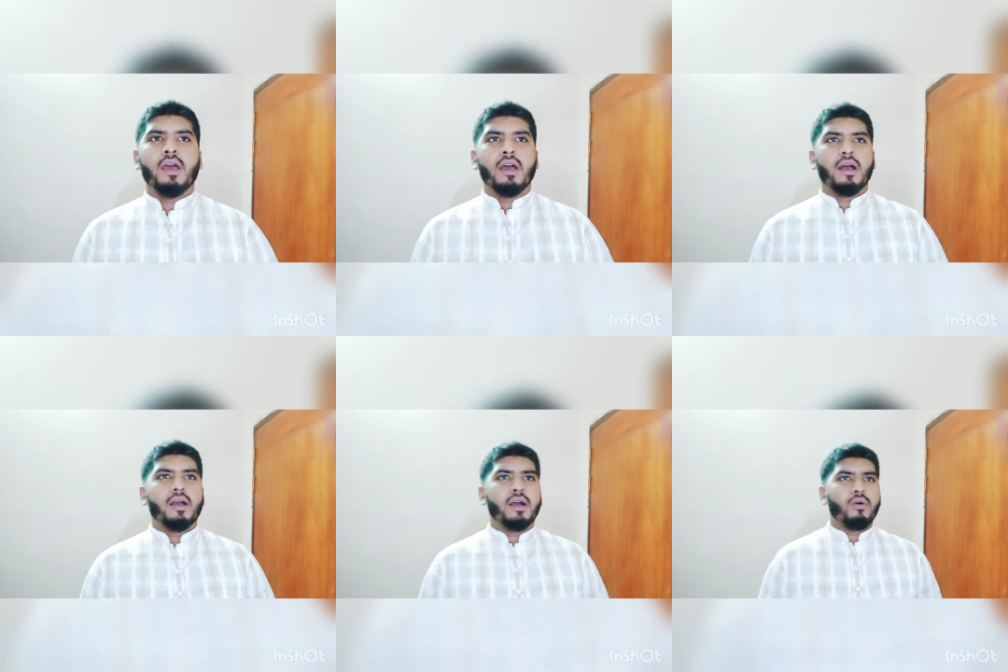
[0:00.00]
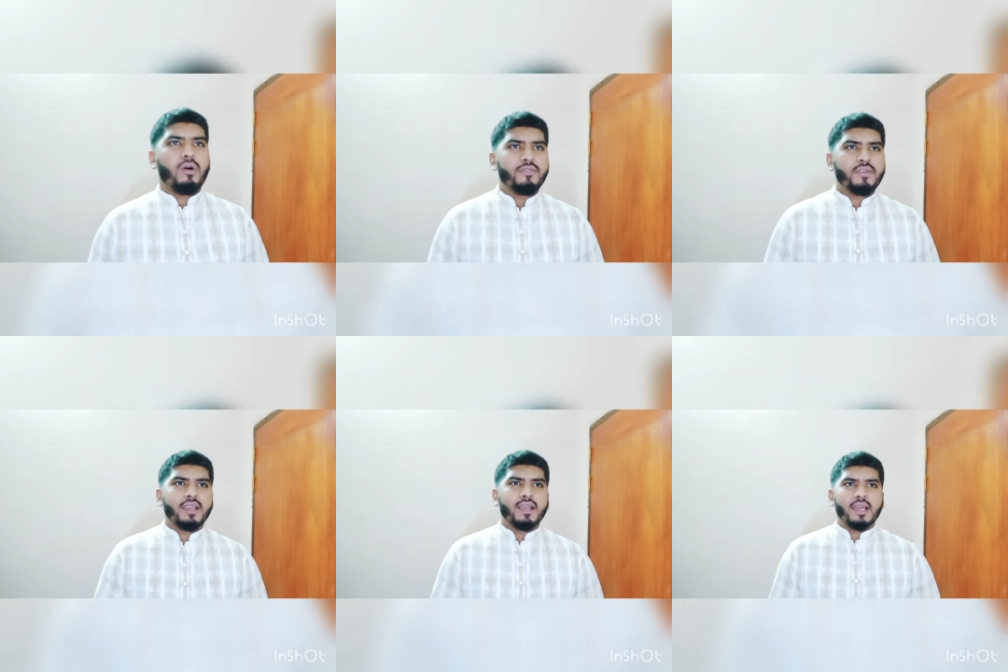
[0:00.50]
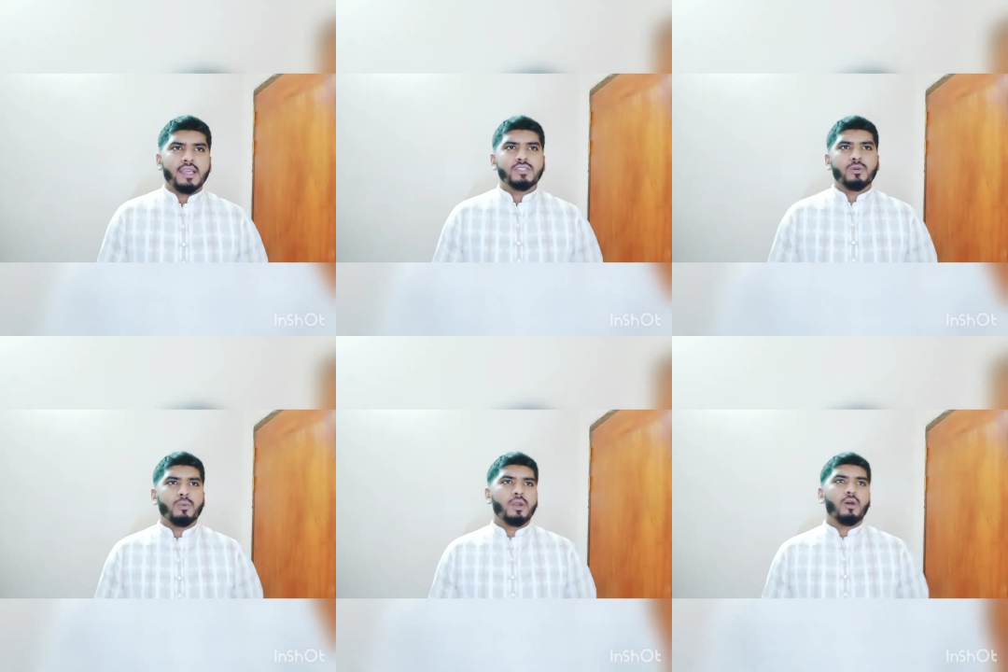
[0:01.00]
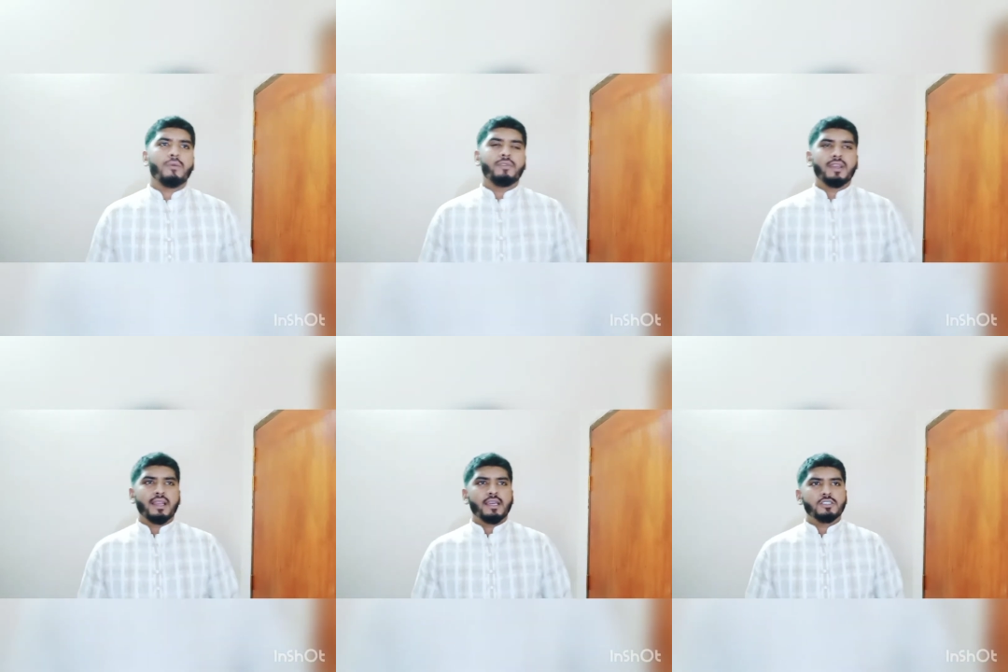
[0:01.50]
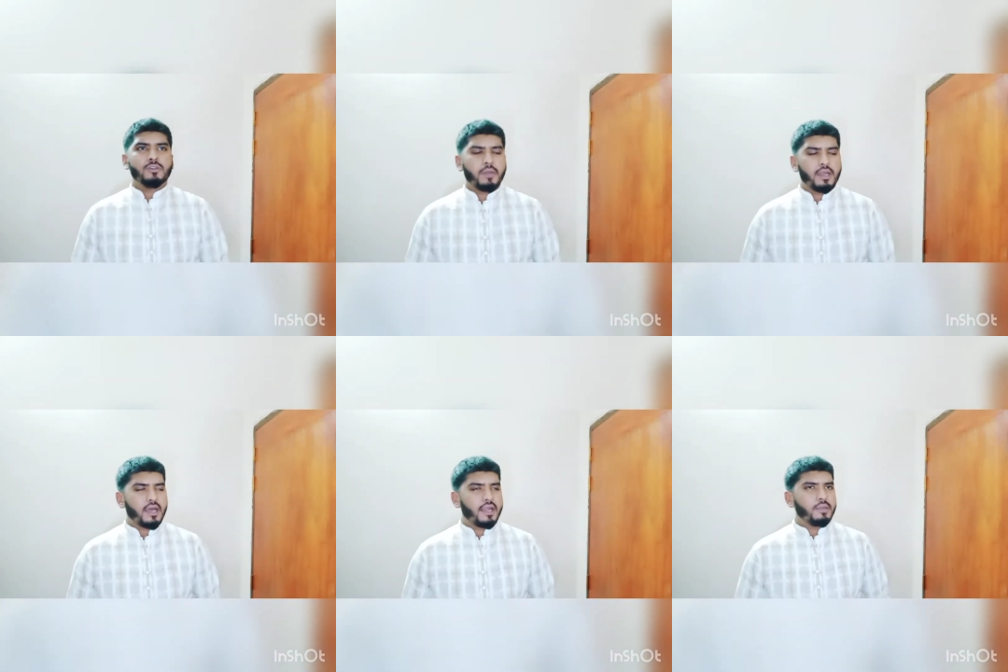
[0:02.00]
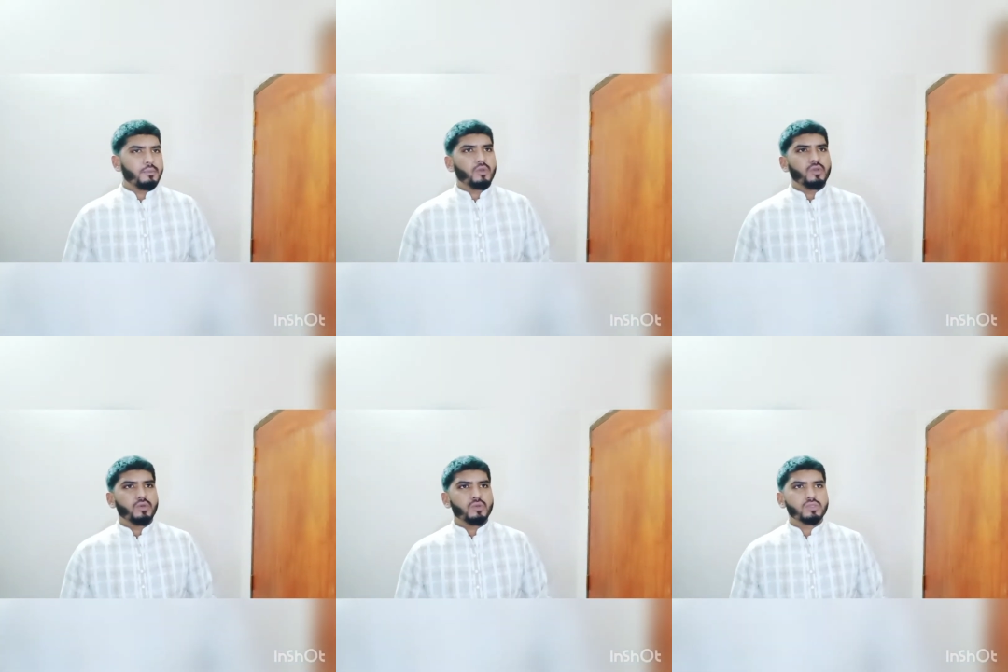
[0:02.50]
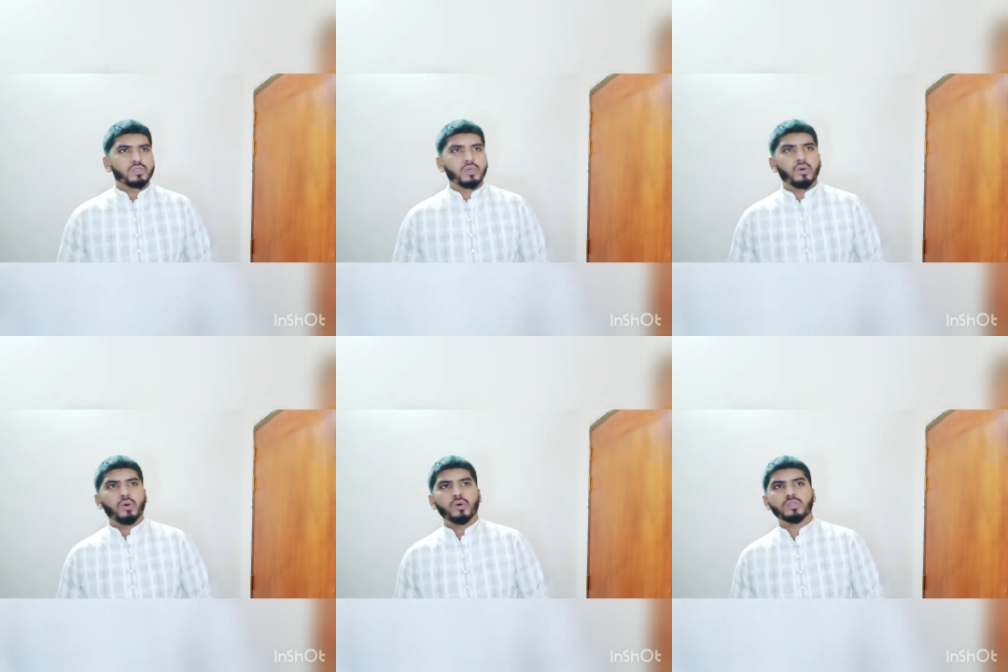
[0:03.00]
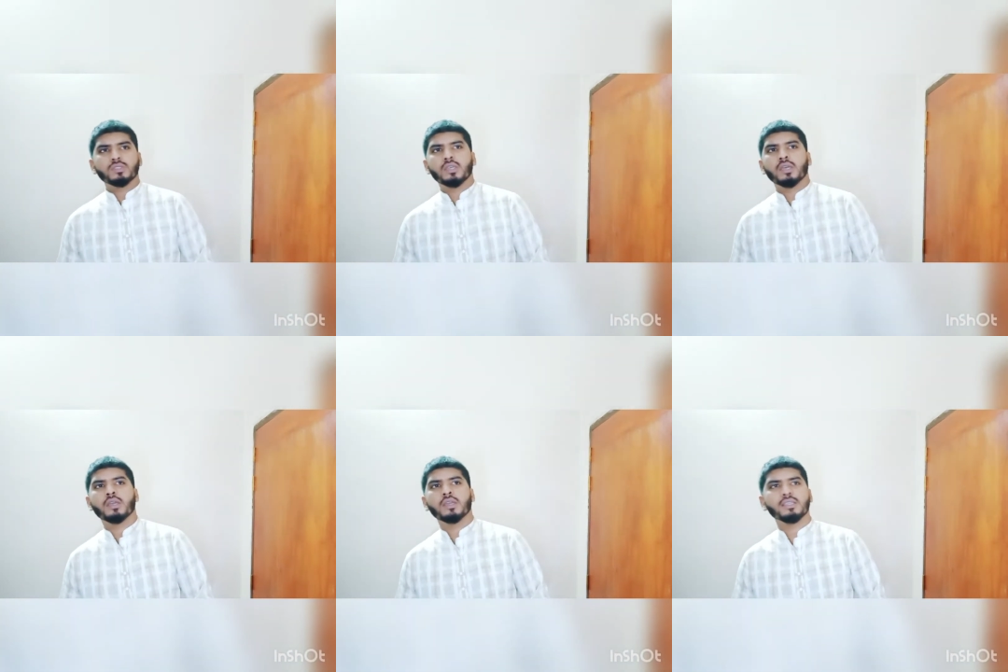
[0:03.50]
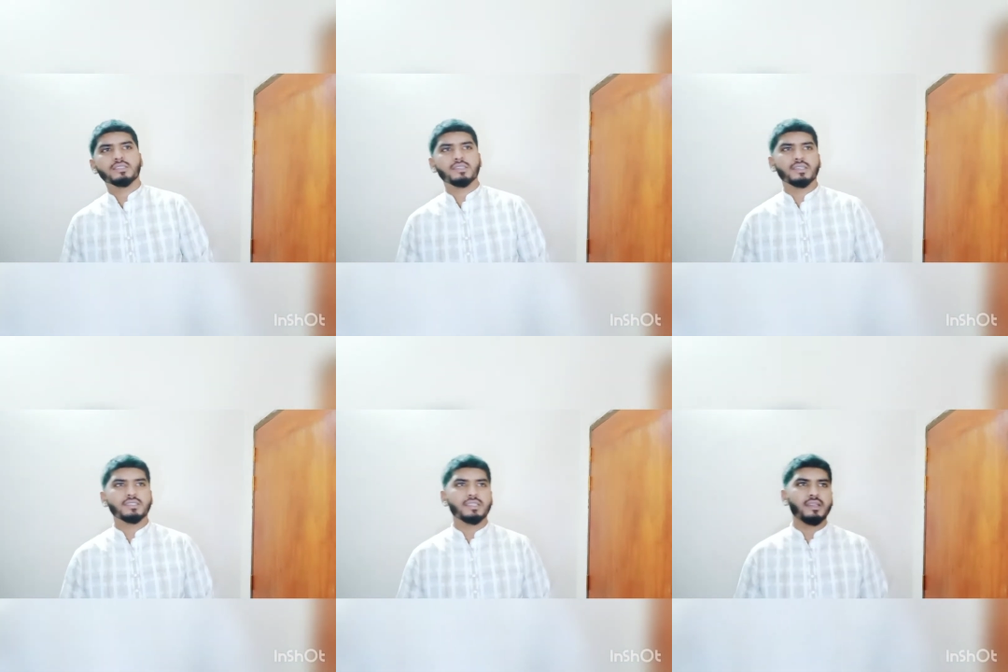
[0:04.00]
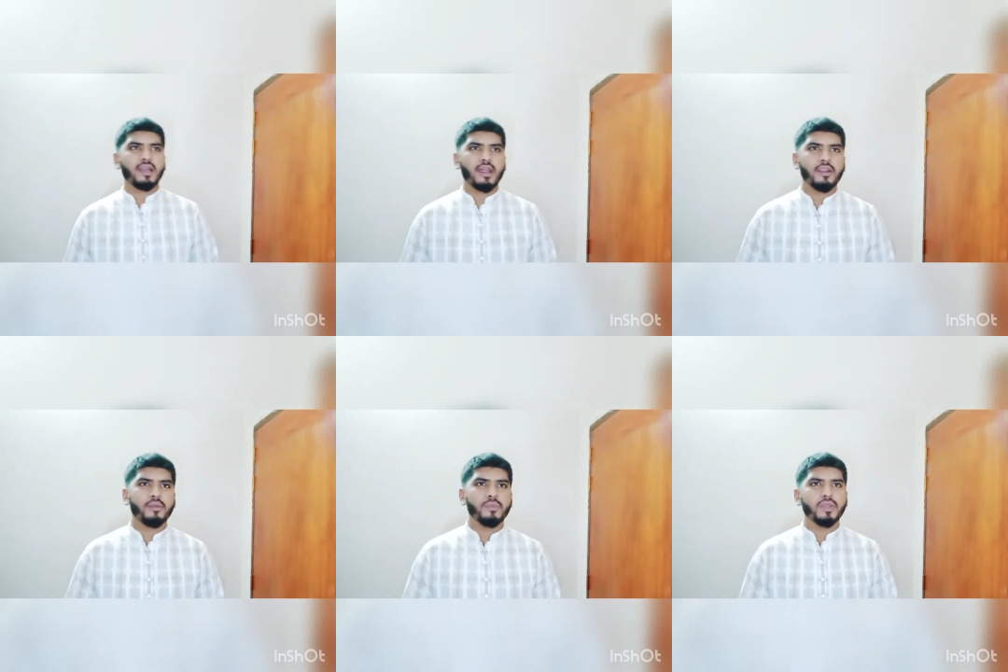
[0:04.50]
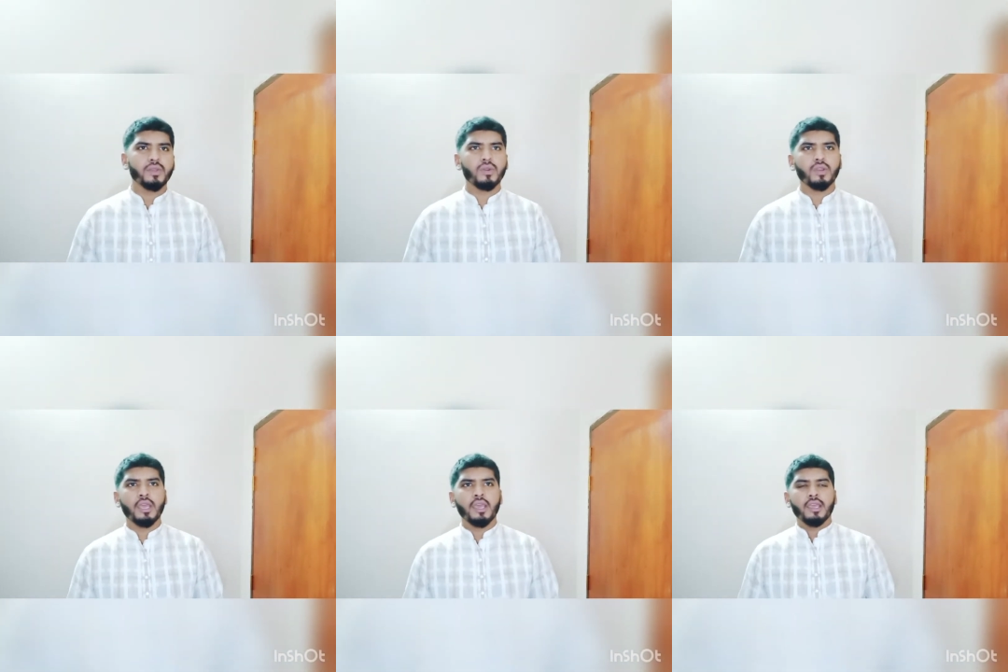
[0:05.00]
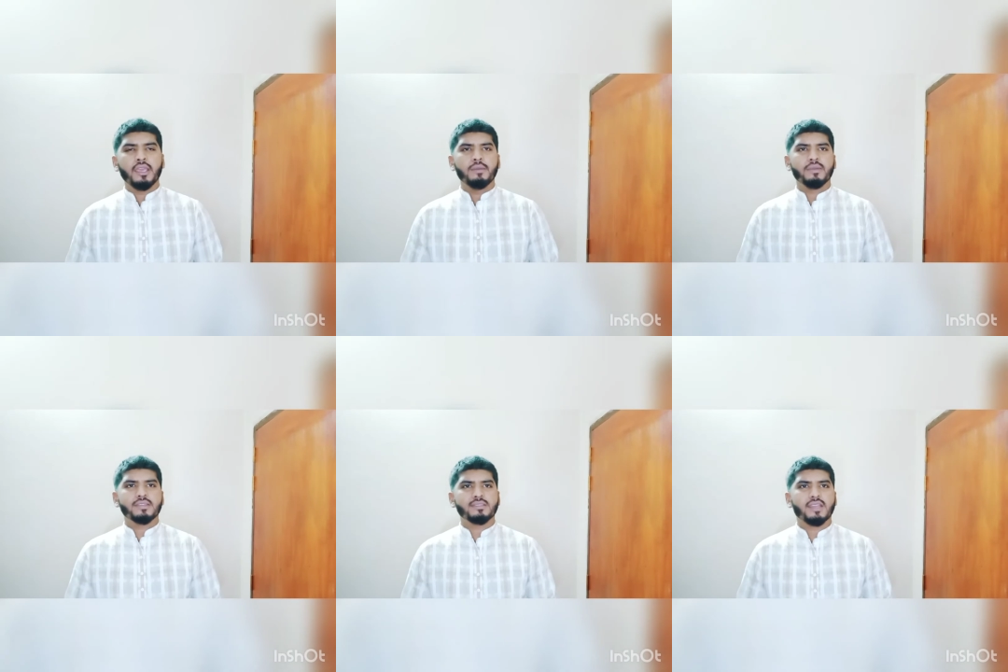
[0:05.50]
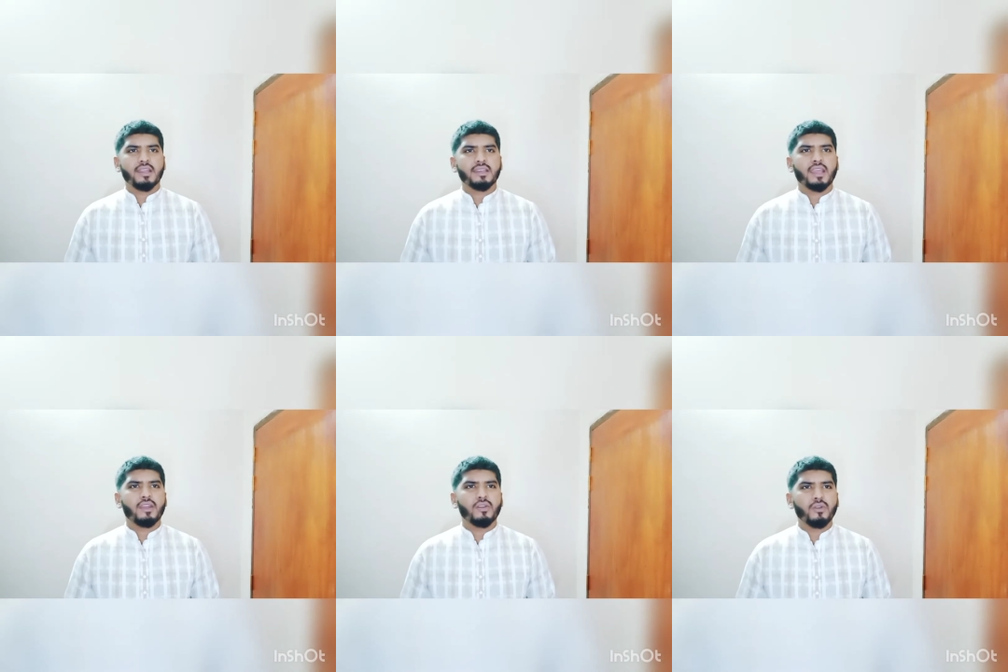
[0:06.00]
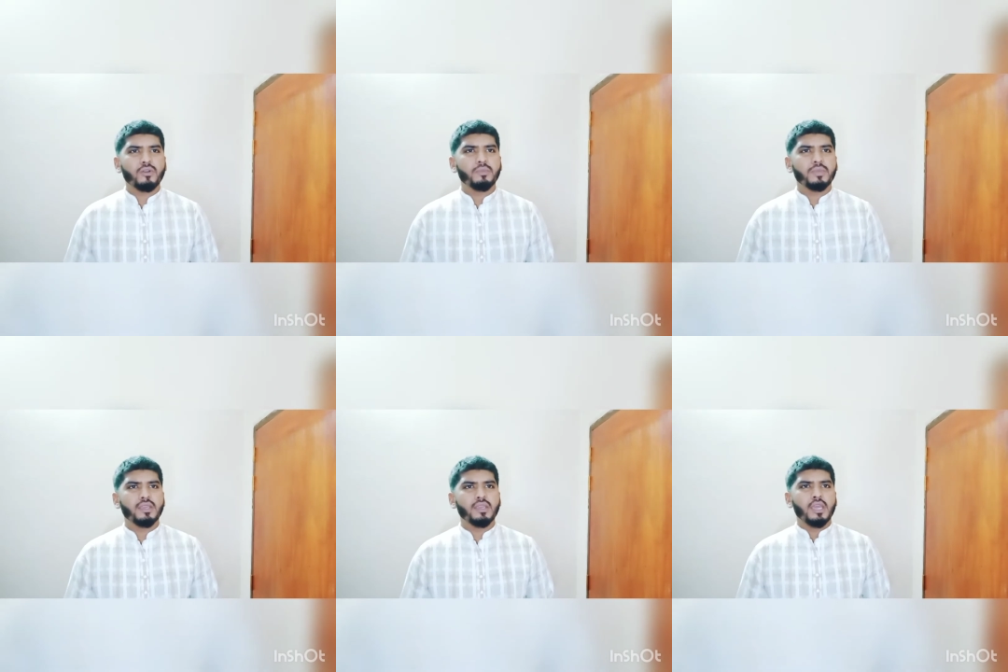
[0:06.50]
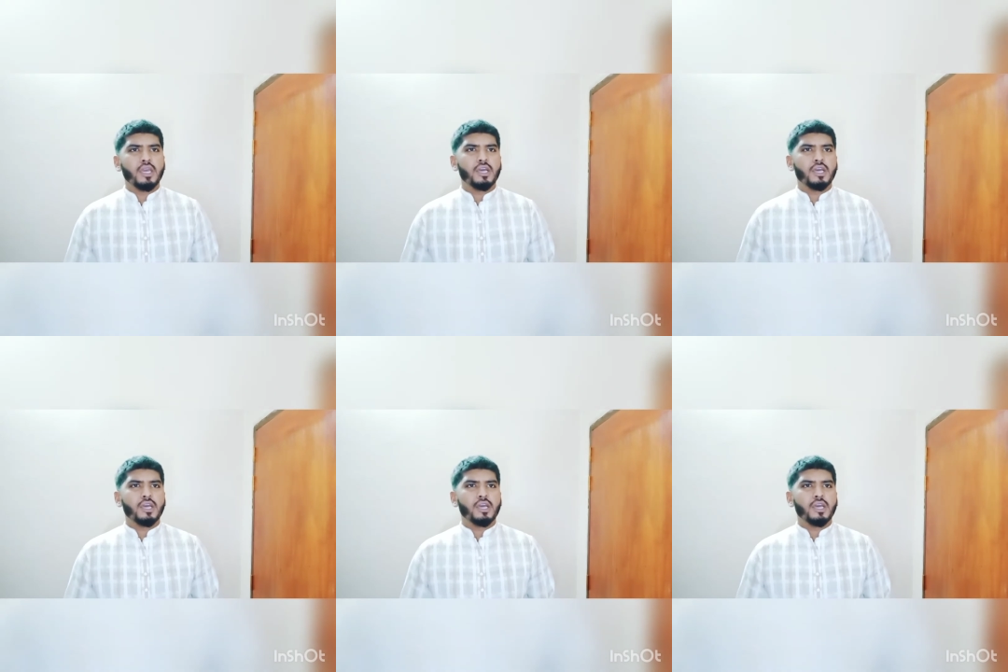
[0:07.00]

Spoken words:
Optical isomer are molecules whose structure are a mirror image that cannot be